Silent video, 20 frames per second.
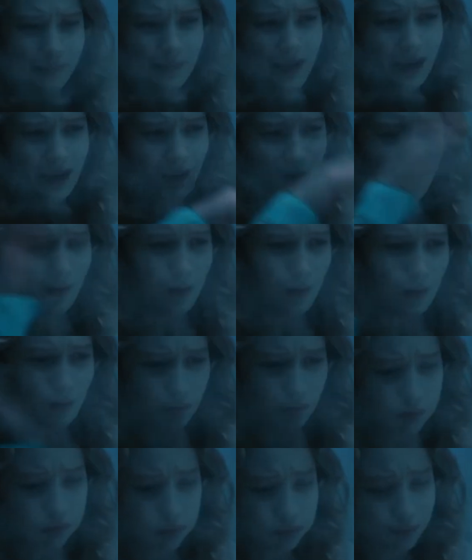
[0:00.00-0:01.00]
And
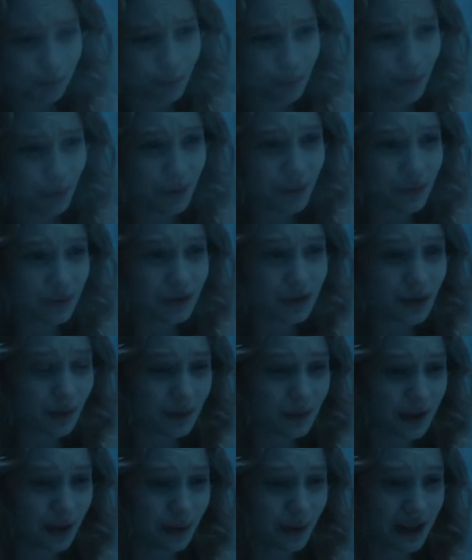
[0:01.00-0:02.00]
also the trend of Disney
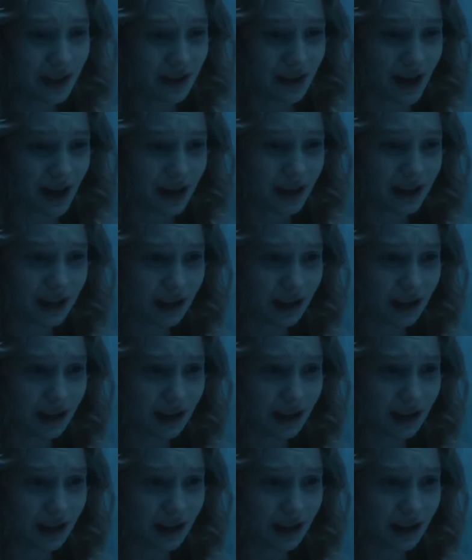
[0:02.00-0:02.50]
remaking every